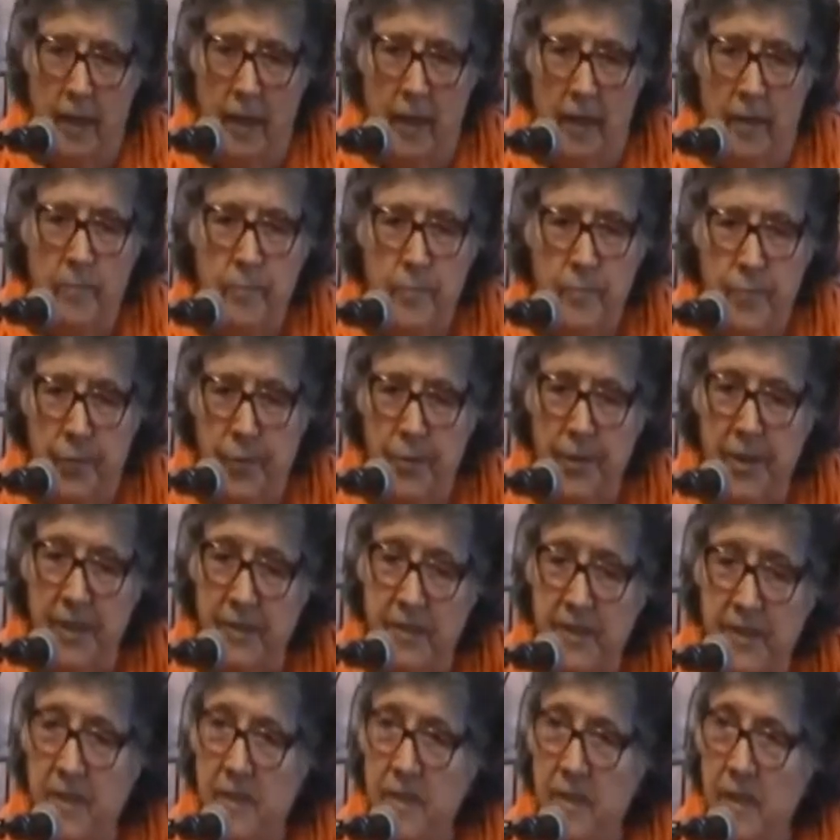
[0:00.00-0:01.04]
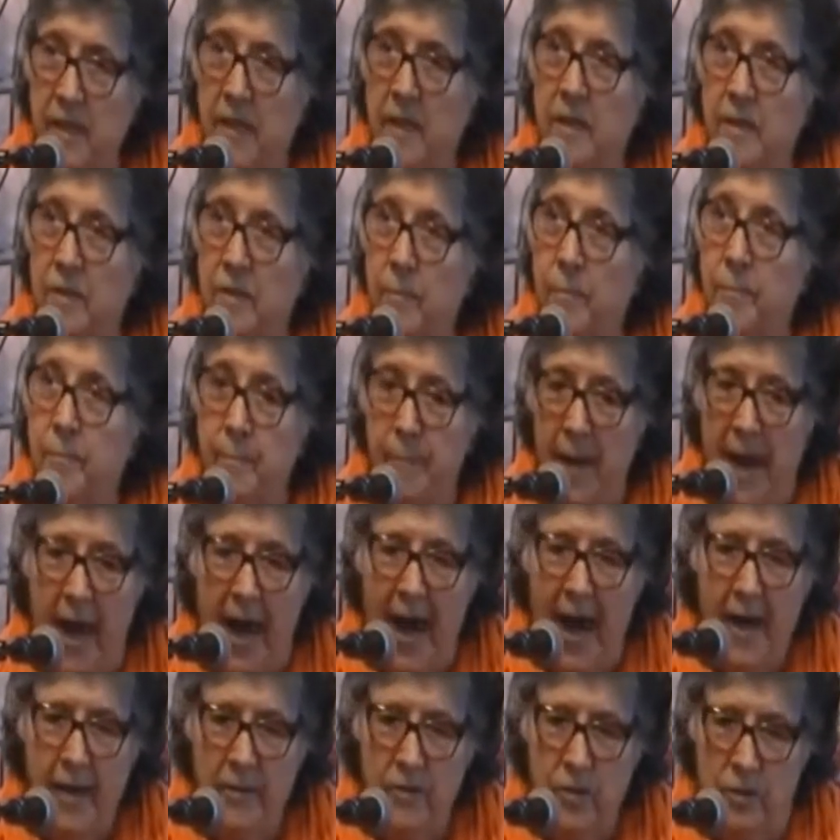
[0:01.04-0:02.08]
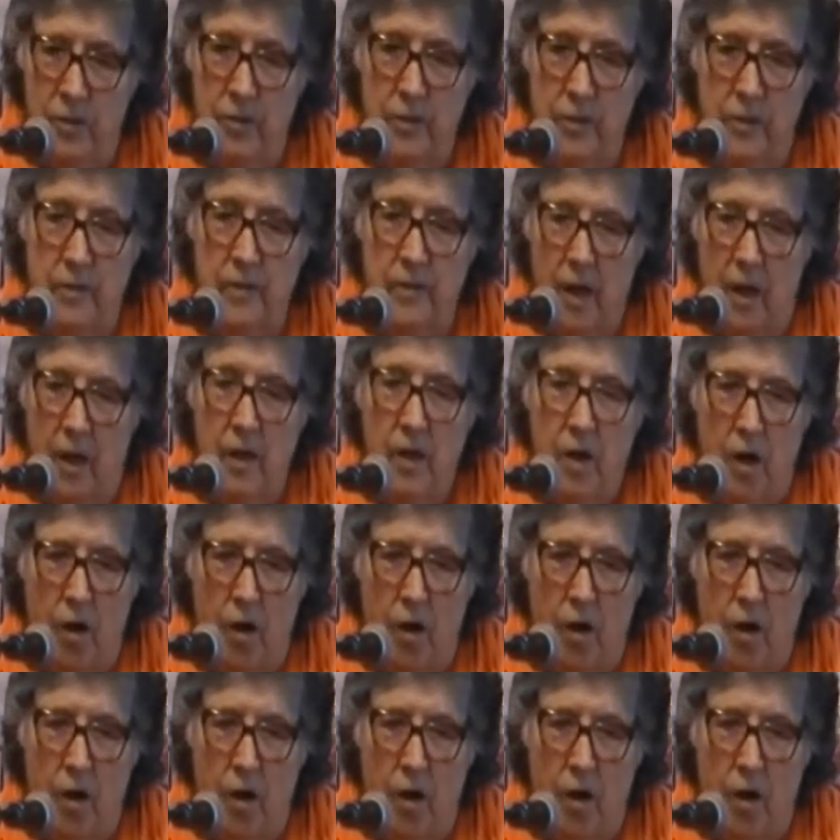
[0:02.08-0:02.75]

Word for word: imprinted in a pattern